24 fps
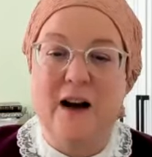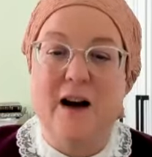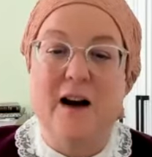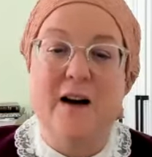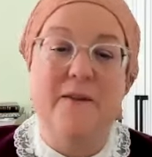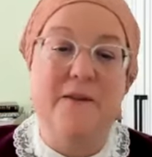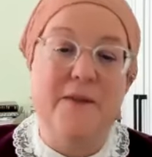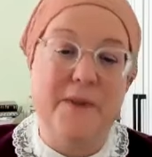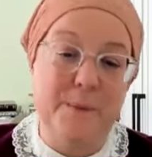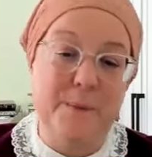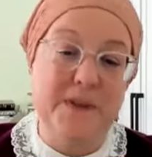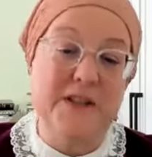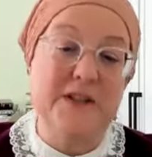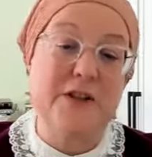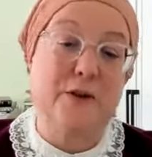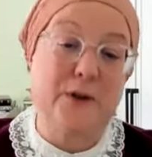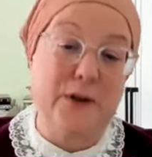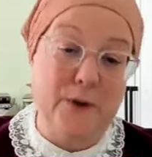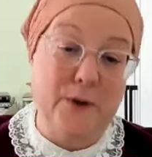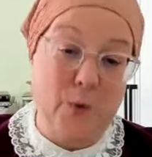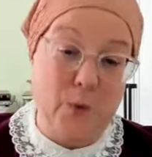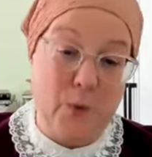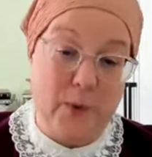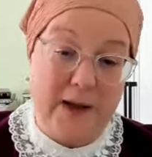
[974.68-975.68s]
of the
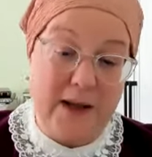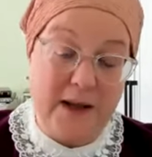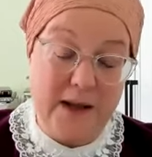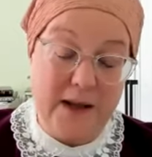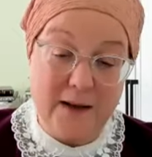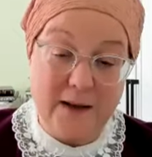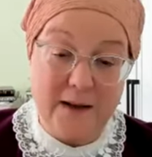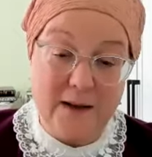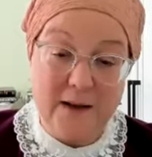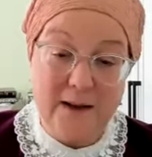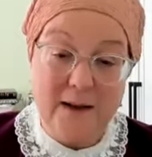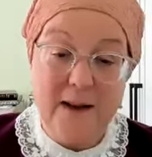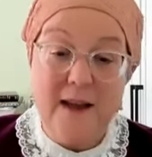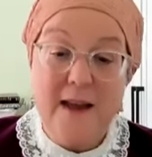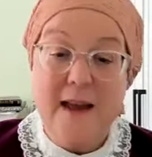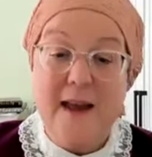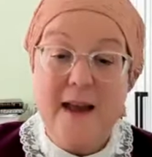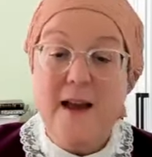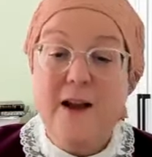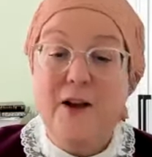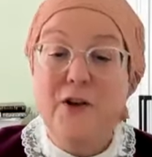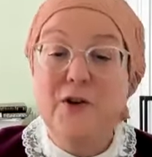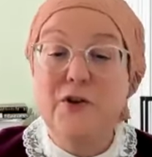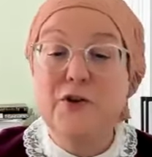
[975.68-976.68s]
material week,
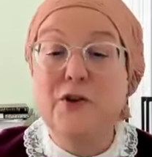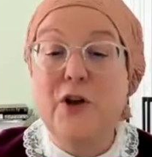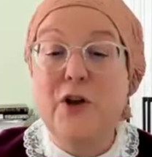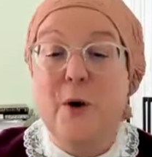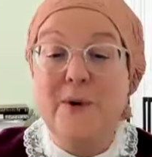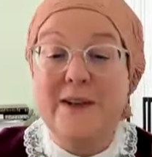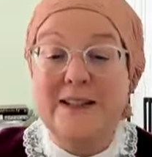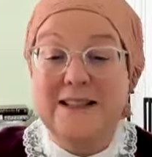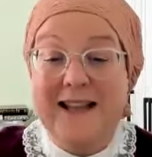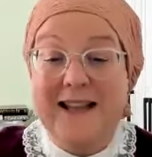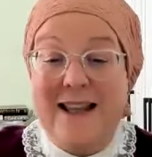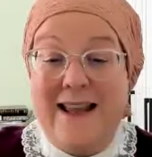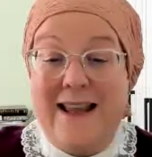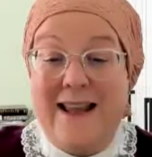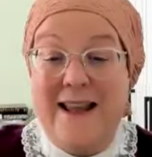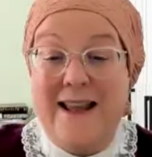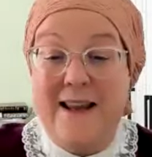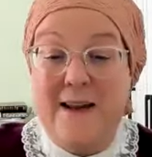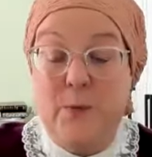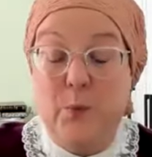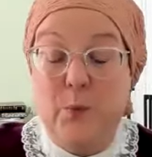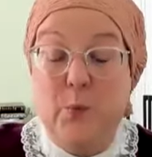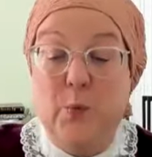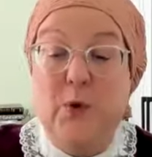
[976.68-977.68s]
going to
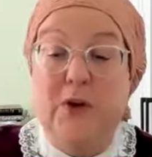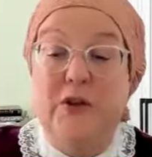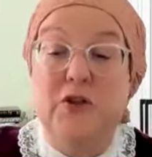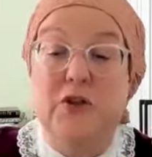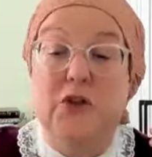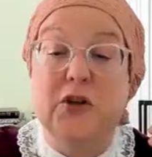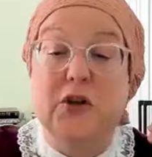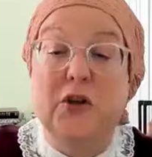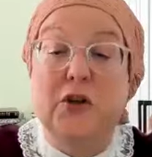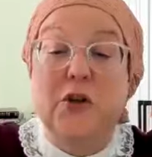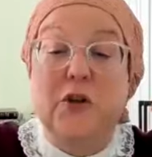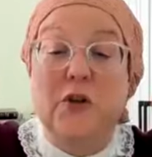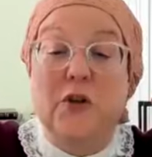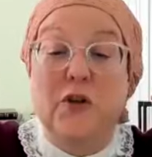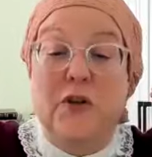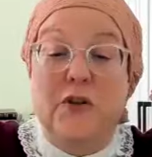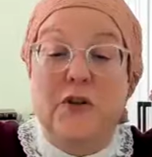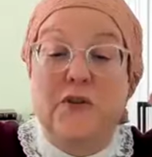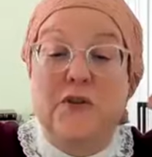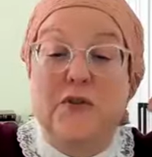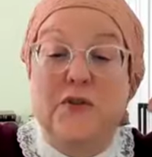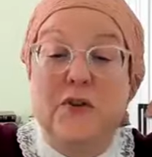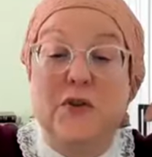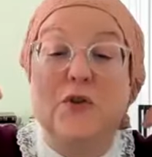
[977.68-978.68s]
8, which
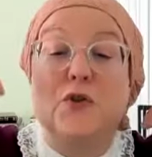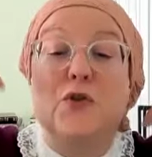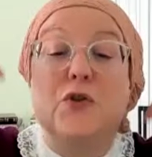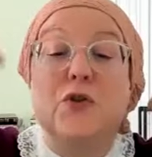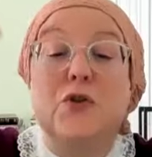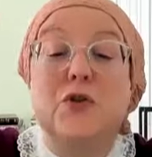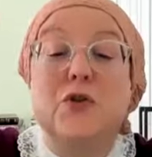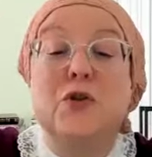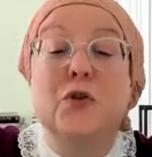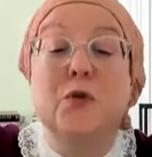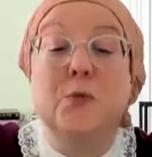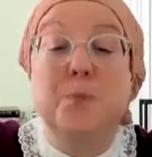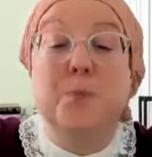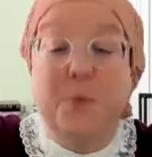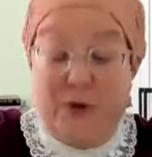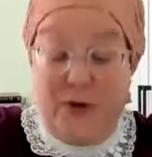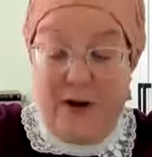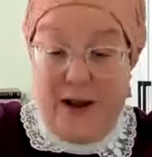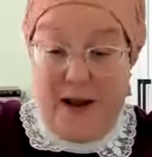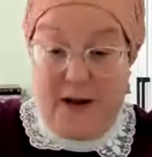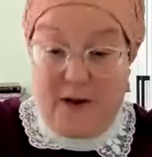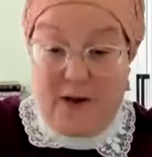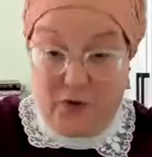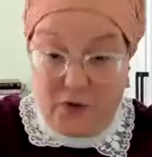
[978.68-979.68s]
is
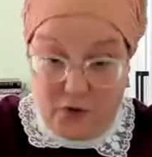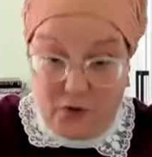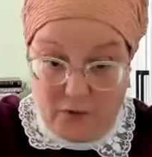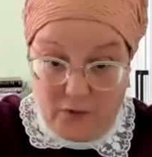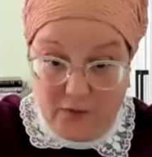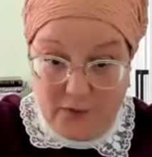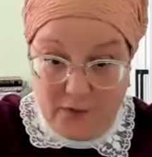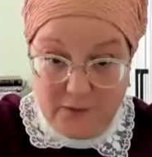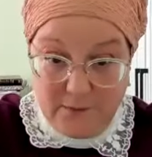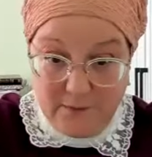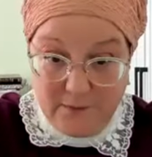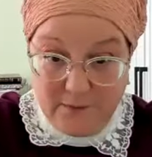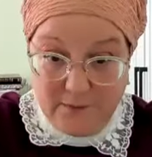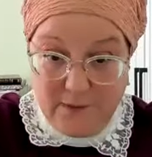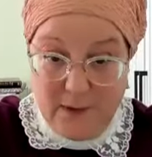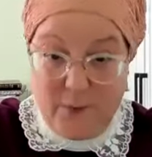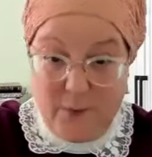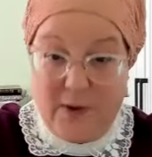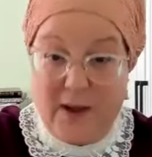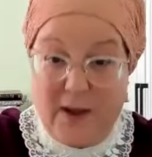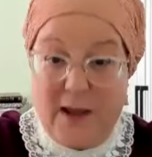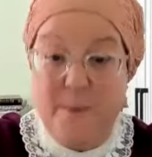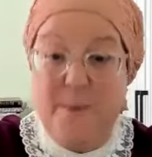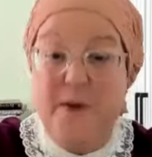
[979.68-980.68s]
supernatural,
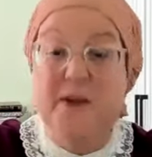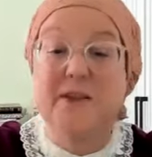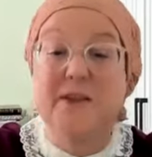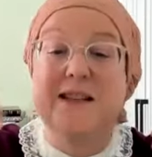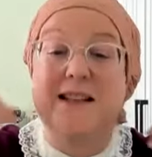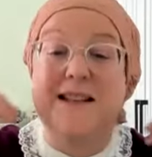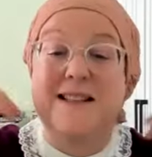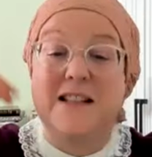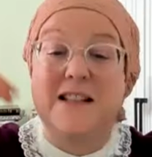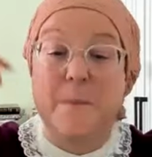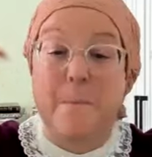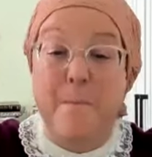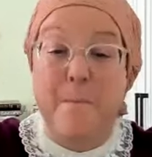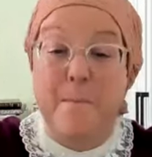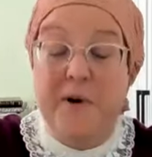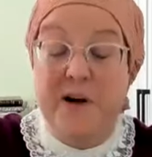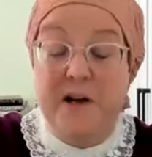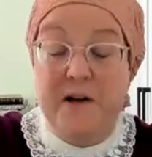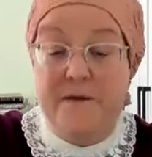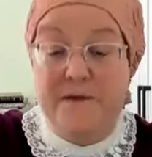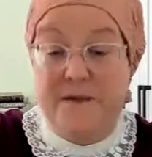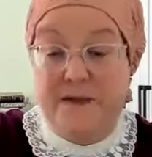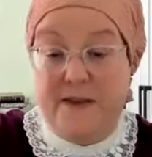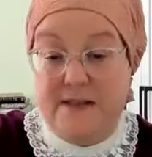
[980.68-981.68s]
okay, because it's
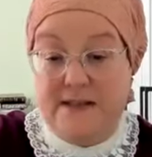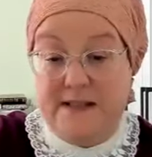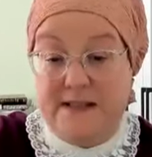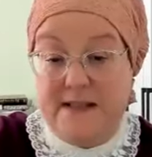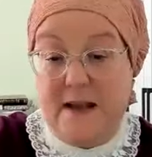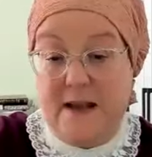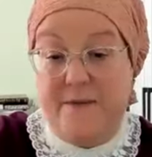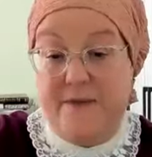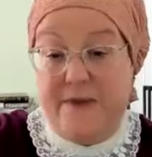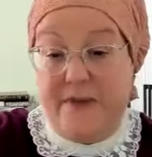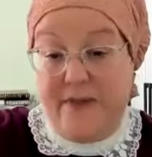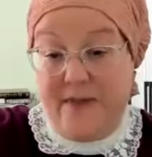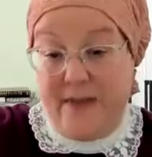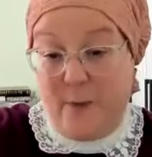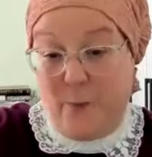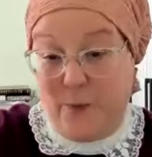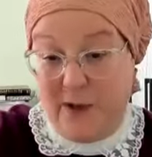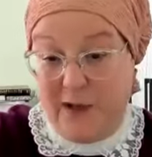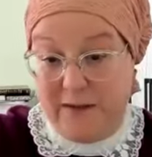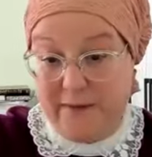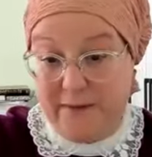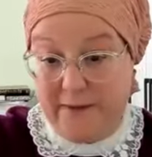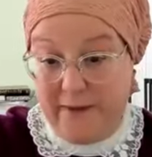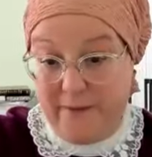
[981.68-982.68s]
above the 7 that
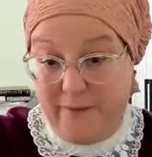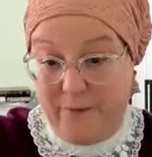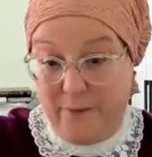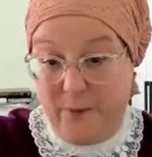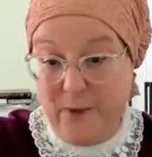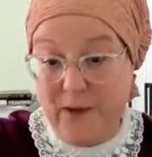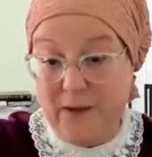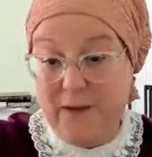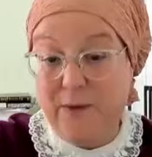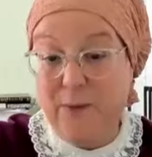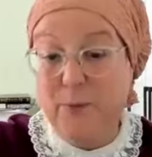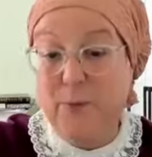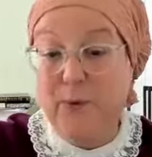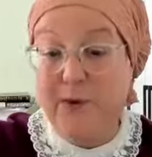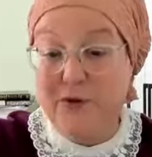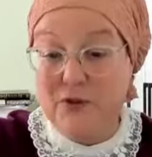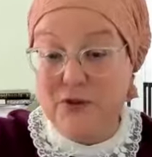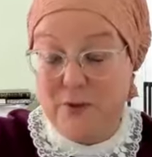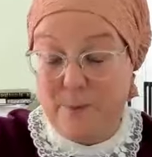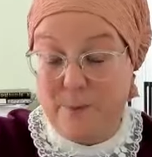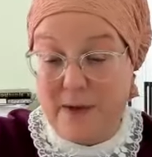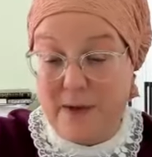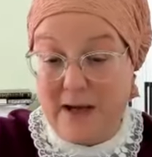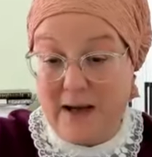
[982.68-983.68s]
we live with
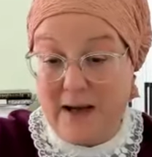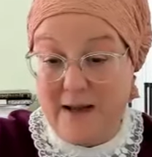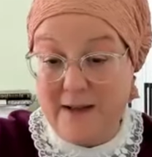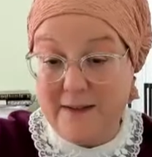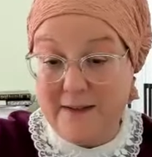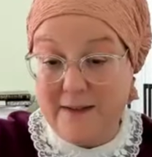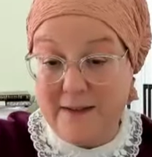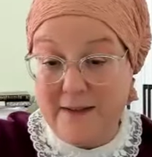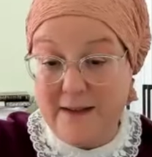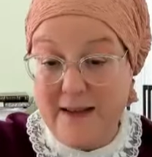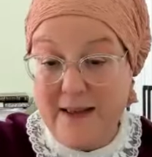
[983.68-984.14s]
Shabbat,